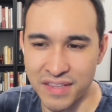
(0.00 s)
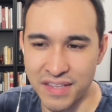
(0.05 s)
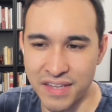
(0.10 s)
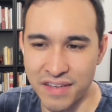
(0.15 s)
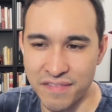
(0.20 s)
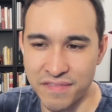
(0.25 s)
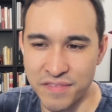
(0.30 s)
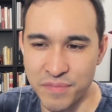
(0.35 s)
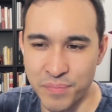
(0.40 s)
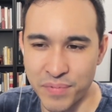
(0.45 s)

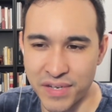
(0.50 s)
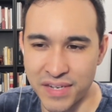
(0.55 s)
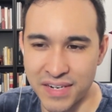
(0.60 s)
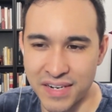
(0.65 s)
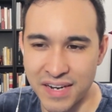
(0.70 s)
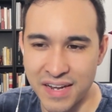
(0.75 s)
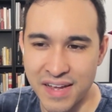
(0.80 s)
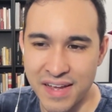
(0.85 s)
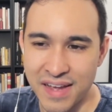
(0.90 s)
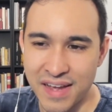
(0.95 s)
left. But,
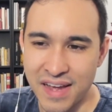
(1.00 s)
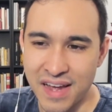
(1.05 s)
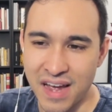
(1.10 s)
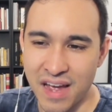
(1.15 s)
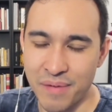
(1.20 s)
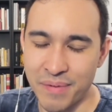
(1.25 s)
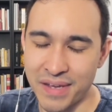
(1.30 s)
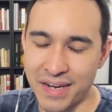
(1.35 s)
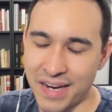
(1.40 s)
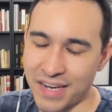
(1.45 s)

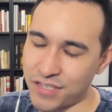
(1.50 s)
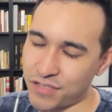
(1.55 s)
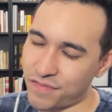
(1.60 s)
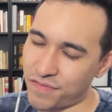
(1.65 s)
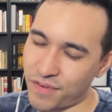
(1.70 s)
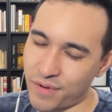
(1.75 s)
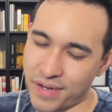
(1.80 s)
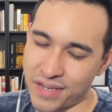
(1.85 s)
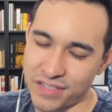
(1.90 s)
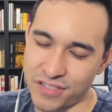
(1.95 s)
I mean, Azure
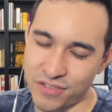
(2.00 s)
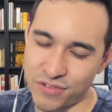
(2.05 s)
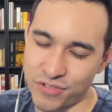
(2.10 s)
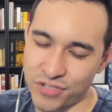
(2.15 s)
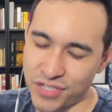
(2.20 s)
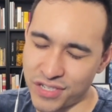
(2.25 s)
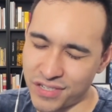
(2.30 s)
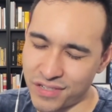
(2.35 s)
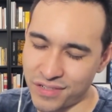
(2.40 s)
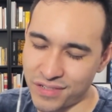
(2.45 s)
Foe had 2
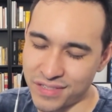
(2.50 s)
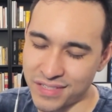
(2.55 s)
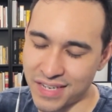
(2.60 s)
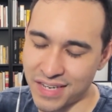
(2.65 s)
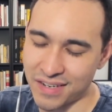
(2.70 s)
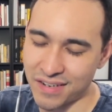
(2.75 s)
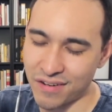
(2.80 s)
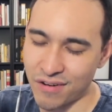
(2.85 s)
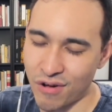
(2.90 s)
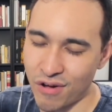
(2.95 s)
shields
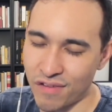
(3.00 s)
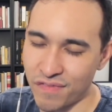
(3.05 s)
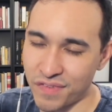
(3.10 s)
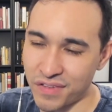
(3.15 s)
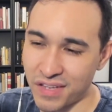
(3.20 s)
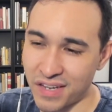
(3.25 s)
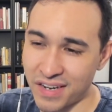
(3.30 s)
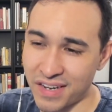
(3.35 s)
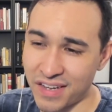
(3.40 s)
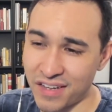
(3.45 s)
and an awful
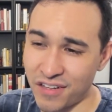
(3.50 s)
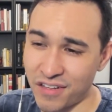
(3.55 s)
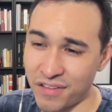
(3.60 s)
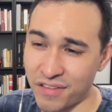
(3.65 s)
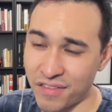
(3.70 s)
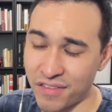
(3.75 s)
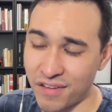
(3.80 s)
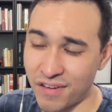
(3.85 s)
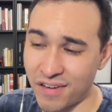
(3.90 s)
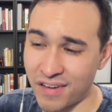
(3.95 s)
lot of
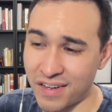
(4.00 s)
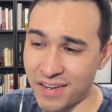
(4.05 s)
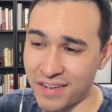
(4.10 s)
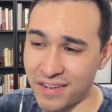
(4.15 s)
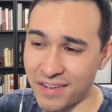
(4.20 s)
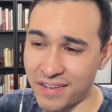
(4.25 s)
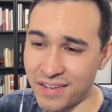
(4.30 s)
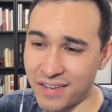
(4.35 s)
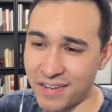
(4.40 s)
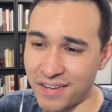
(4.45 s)
health on
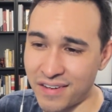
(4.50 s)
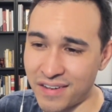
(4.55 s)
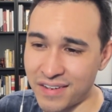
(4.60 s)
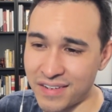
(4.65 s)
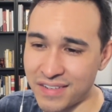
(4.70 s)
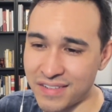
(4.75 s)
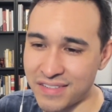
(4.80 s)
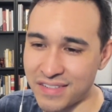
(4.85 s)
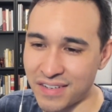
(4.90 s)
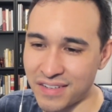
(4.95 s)

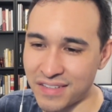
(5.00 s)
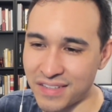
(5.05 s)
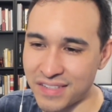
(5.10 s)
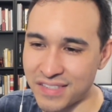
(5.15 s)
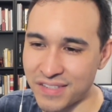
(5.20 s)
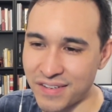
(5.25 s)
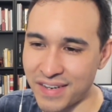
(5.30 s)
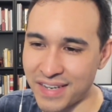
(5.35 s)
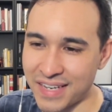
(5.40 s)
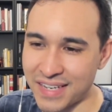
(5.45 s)
Ducklet,
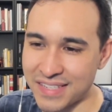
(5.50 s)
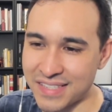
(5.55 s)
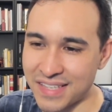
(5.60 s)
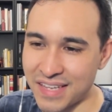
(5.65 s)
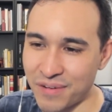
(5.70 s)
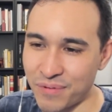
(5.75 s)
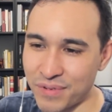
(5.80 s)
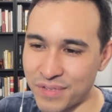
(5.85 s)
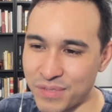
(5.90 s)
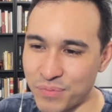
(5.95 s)
so I guess
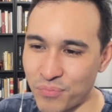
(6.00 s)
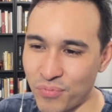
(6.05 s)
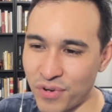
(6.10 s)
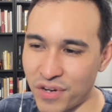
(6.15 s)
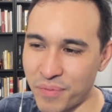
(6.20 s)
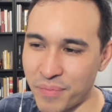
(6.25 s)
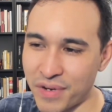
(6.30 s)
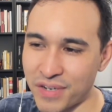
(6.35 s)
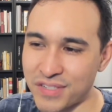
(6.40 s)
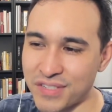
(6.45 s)
that was
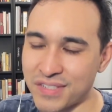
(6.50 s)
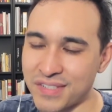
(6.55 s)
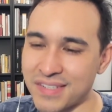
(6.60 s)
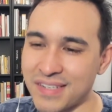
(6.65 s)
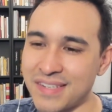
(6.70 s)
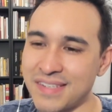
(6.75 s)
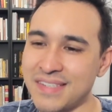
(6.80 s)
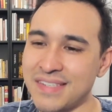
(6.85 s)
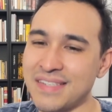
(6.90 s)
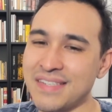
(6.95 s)
pretty much...
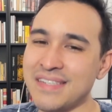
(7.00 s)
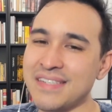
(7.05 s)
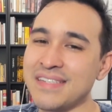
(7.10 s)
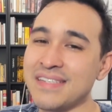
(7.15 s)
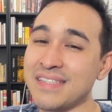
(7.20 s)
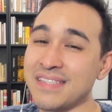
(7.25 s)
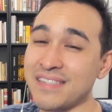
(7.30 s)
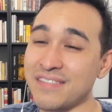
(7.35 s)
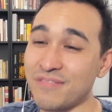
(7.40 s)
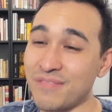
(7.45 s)

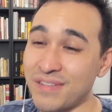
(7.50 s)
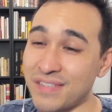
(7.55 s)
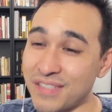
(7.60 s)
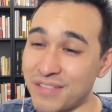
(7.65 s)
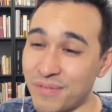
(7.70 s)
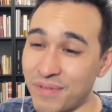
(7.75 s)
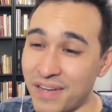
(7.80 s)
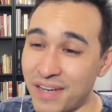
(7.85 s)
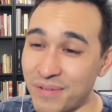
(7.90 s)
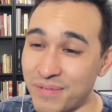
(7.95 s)
That was the
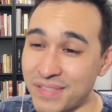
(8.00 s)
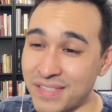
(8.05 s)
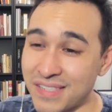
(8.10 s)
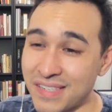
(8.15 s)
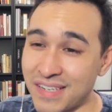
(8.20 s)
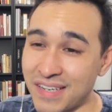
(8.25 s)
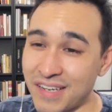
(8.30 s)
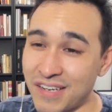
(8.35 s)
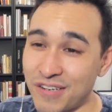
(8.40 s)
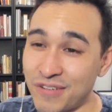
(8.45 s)
way it was going
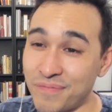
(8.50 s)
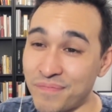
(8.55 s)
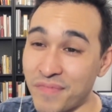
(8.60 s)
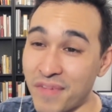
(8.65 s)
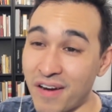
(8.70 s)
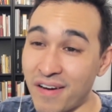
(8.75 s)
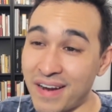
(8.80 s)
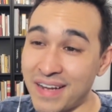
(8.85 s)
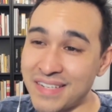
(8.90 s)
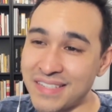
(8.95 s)
to go.
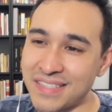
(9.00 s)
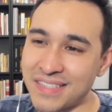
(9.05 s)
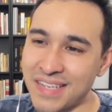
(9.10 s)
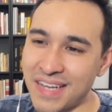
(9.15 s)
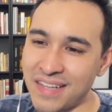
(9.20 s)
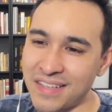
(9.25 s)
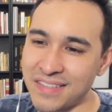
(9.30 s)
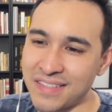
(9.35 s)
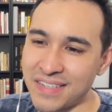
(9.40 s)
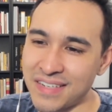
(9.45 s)
All right,
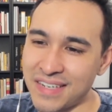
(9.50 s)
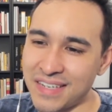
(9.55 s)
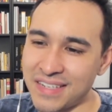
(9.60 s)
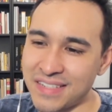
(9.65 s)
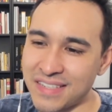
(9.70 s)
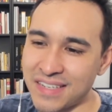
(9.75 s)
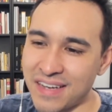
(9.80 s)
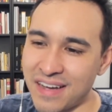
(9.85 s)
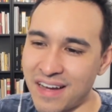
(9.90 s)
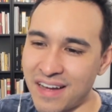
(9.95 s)
Salandit
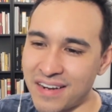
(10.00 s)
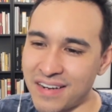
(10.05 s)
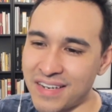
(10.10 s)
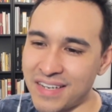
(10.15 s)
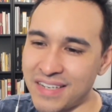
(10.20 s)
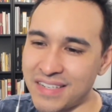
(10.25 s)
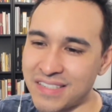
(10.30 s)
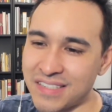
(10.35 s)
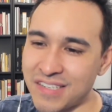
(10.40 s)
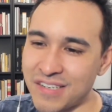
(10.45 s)
into
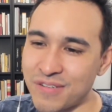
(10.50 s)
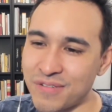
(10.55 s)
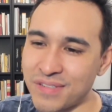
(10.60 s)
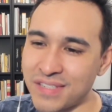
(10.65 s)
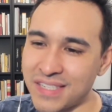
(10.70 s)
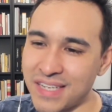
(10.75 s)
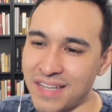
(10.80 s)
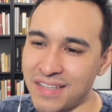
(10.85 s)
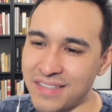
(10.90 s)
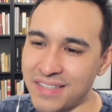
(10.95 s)
Cottony. So
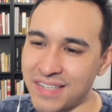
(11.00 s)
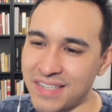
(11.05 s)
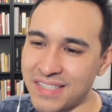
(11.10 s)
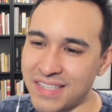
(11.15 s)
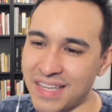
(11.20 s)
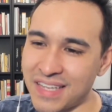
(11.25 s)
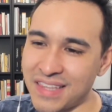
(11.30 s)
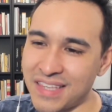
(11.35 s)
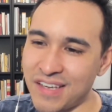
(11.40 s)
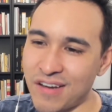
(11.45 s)
Salandit is
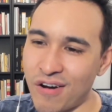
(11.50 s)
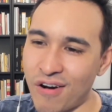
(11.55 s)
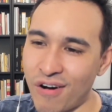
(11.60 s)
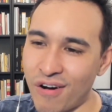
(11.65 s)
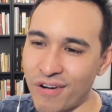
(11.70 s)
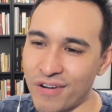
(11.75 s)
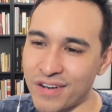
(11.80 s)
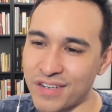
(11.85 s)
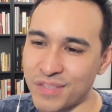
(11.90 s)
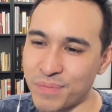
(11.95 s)
like the
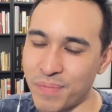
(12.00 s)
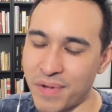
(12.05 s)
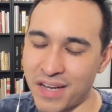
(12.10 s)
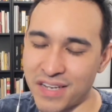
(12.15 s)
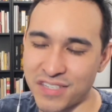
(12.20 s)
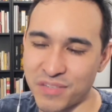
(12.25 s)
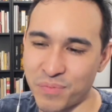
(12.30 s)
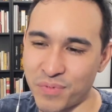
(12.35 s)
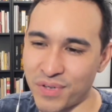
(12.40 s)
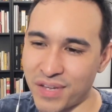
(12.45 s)
hardest
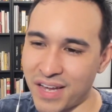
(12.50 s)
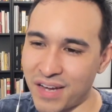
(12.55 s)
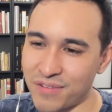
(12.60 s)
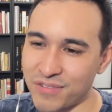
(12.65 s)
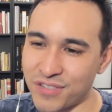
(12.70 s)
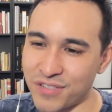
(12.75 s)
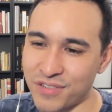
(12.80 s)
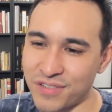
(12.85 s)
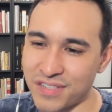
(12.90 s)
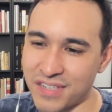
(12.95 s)
possible
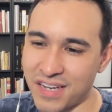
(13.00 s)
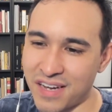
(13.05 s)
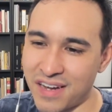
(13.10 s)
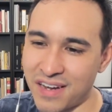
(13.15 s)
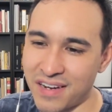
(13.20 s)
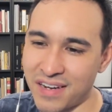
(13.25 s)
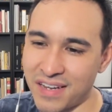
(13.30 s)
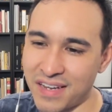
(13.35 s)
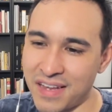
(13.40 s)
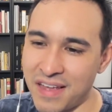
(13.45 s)
counter to
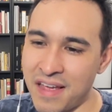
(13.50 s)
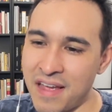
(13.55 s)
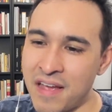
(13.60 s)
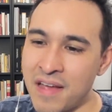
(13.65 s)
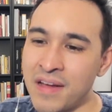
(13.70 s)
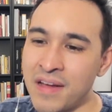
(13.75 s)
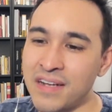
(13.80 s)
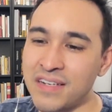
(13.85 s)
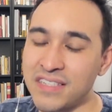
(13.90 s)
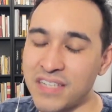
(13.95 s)
Cottony,
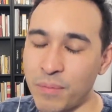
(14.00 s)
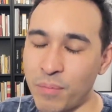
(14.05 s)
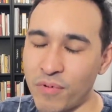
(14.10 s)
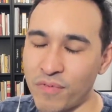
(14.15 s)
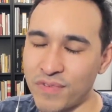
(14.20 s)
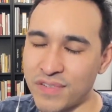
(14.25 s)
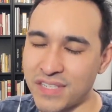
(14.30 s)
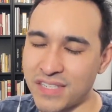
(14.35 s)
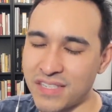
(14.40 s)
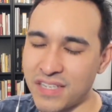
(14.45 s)
double
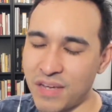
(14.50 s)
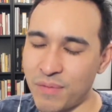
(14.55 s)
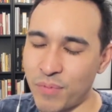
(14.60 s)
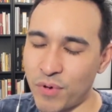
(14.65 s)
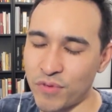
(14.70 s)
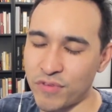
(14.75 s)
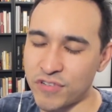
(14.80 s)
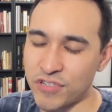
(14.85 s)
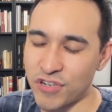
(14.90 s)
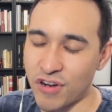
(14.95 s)
resisting
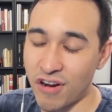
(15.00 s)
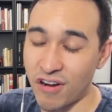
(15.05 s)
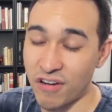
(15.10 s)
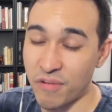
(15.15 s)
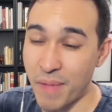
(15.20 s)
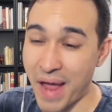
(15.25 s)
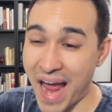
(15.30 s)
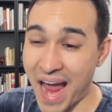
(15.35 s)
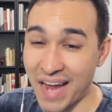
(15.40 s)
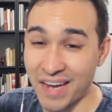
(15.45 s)
both
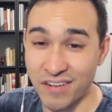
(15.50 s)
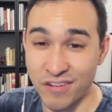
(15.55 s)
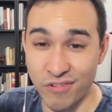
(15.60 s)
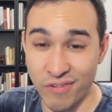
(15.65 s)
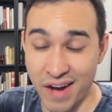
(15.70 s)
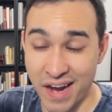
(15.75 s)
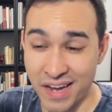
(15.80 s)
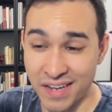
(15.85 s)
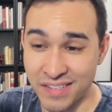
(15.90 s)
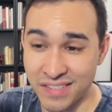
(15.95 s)
Charm and
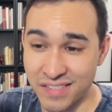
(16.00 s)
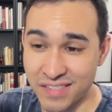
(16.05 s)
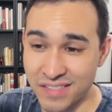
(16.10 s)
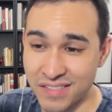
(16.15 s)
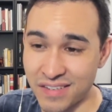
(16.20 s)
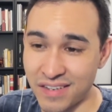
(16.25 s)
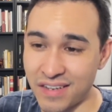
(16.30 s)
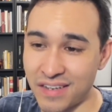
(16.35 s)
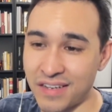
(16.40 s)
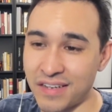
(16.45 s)
Grass,
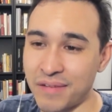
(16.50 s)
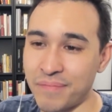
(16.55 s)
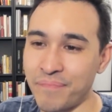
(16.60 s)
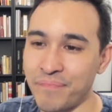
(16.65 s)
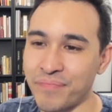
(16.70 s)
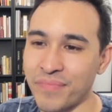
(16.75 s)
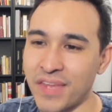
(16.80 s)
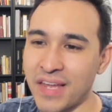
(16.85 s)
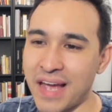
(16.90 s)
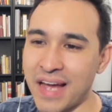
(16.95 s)

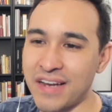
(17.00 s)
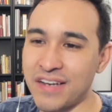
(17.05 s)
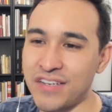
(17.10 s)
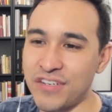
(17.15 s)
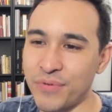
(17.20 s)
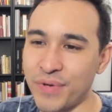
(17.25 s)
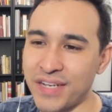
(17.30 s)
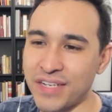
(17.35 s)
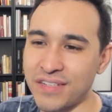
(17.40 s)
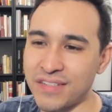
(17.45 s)
and
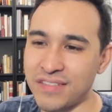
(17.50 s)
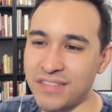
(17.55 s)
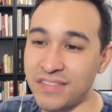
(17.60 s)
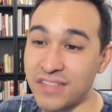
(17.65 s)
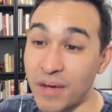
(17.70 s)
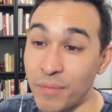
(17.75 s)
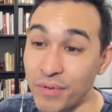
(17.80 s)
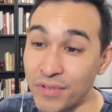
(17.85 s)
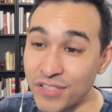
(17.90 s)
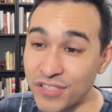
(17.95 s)
doing
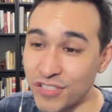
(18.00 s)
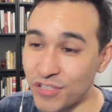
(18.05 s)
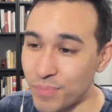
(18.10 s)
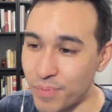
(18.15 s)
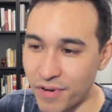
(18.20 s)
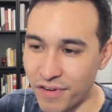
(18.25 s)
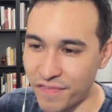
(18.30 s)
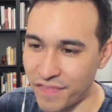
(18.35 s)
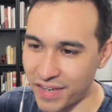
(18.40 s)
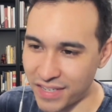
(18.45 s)
double
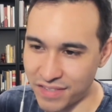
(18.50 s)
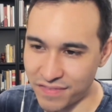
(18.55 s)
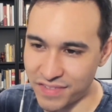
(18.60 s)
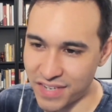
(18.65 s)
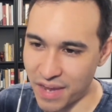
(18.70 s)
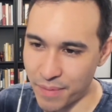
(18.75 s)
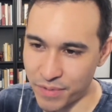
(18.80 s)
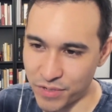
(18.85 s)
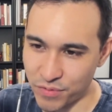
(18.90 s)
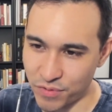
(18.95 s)
super effective
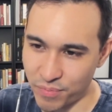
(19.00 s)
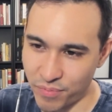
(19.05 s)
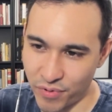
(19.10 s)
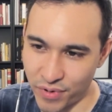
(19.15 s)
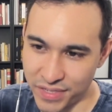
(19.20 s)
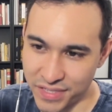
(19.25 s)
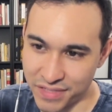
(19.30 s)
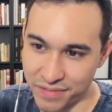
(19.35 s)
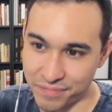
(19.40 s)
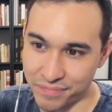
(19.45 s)
damage with
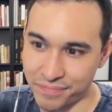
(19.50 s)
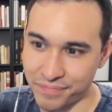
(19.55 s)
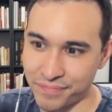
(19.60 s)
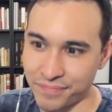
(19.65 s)
Poison.